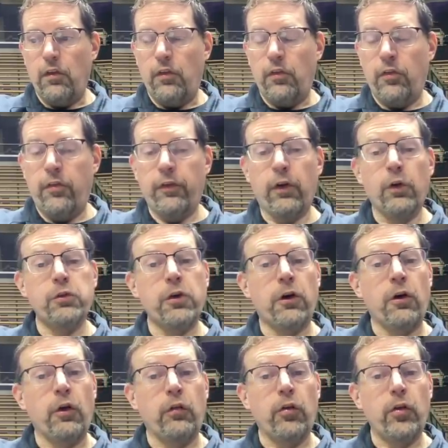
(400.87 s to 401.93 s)
zero
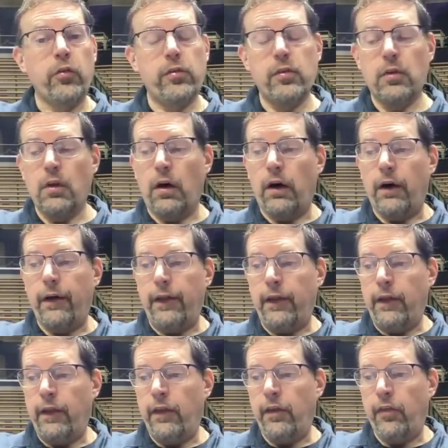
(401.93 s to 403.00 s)
turnovers uh,
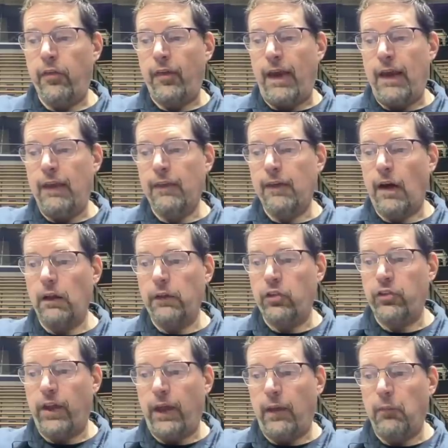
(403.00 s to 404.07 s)
in his eighth
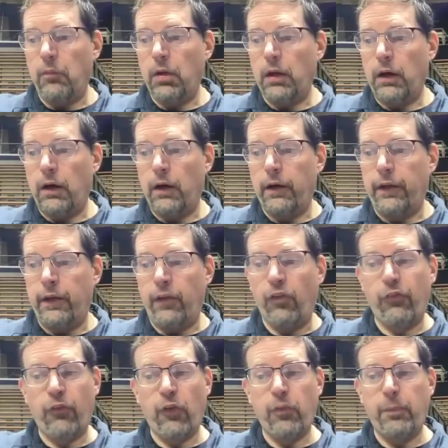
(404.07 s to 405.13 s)
college game, uh, in his
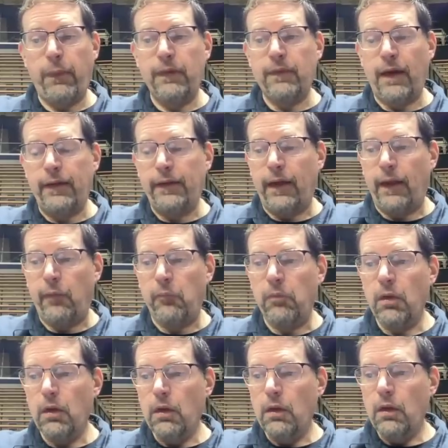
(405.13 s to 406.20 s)
first Big Ten game.
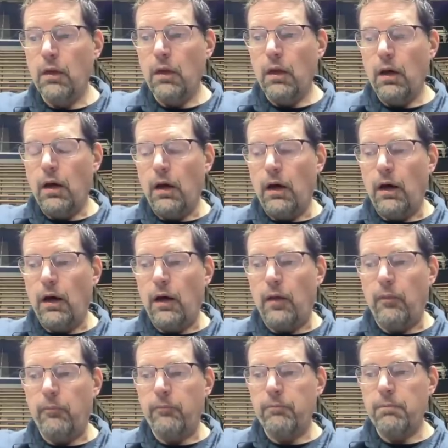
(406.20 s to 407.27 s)

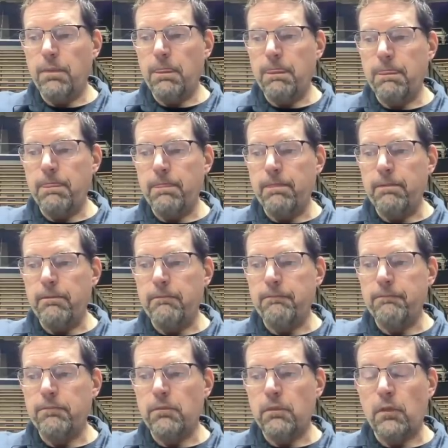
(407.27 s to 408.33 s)
Um,
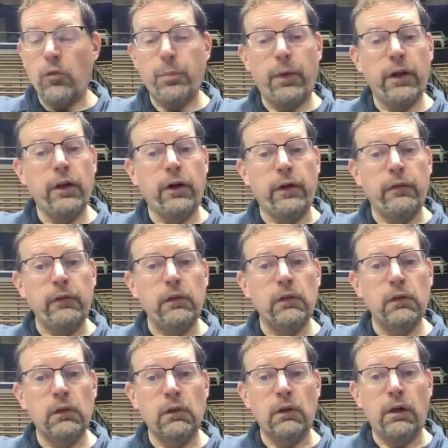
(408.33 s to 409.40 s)
it's pretty good.
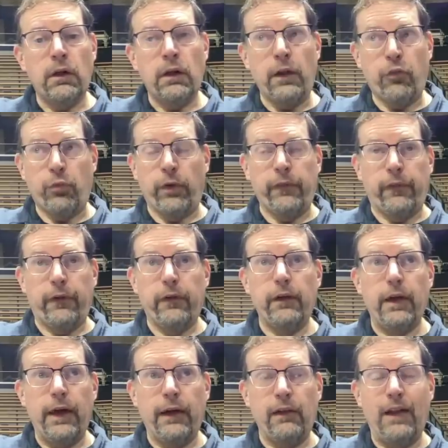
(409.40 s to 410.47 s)
It's really good.
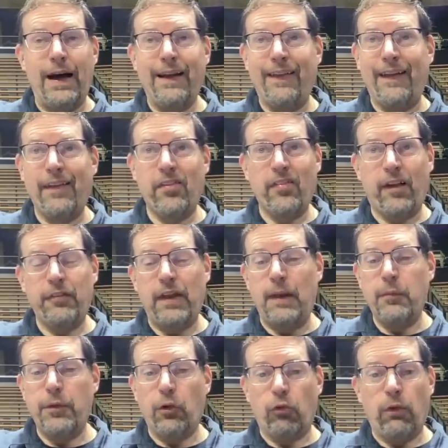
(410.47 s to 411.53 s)
And a lot of that stuff
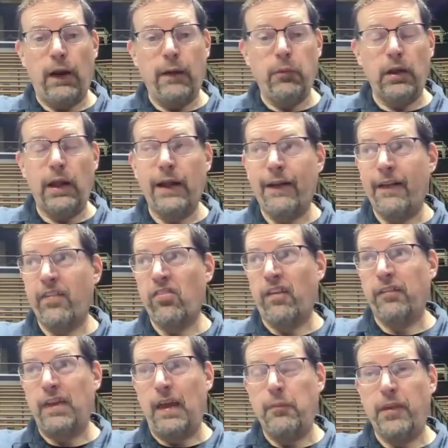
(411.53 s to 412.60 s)
came at the rim, a lot of that
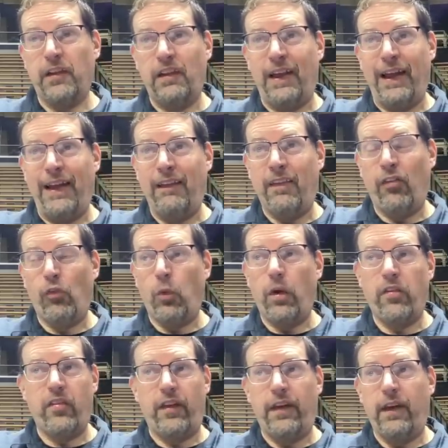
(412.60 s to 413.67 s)
stuff came in the lane. This
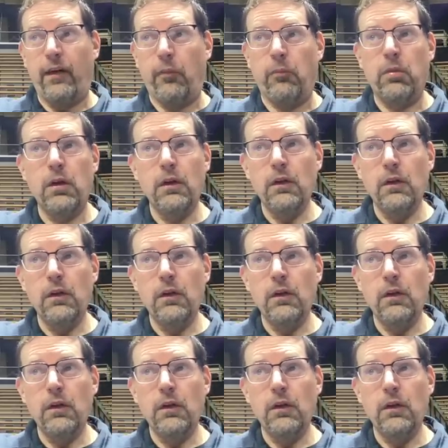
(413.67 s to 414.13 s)
wasn't him